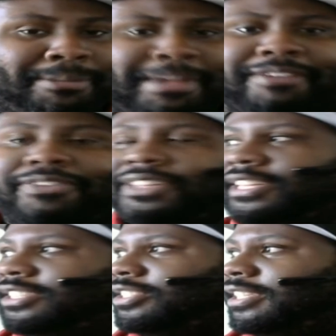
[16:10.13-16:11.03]
Man, fuck
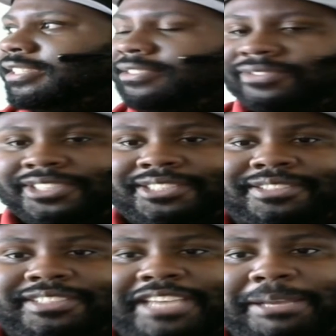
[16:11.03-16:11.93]
this shit.
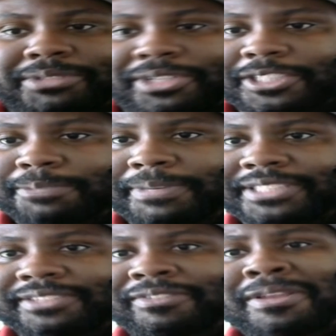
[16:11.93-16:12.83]
Games are
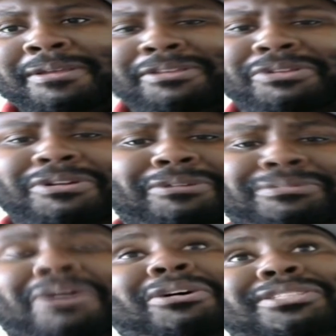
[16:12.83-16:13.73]
expensive. You
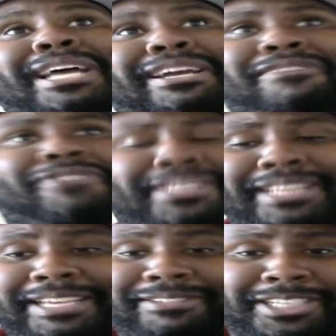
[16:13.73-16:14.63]
don't know it's not going to fuck
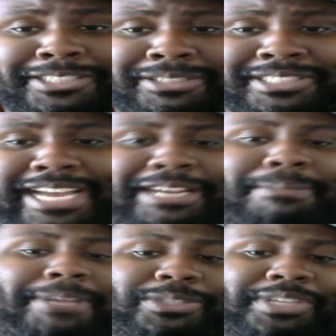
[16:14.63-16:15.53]
the game. It's not going to
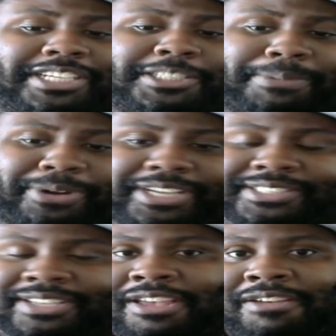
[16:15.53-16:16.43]
mess with the
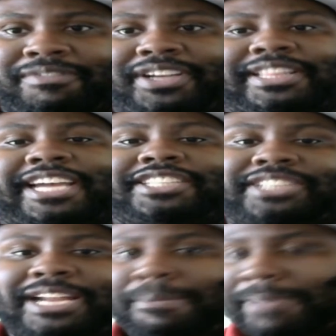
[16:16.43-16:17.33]
experience. Fuck that
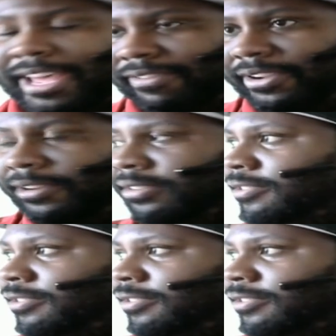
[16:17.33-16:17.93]
shit. I'm out of here.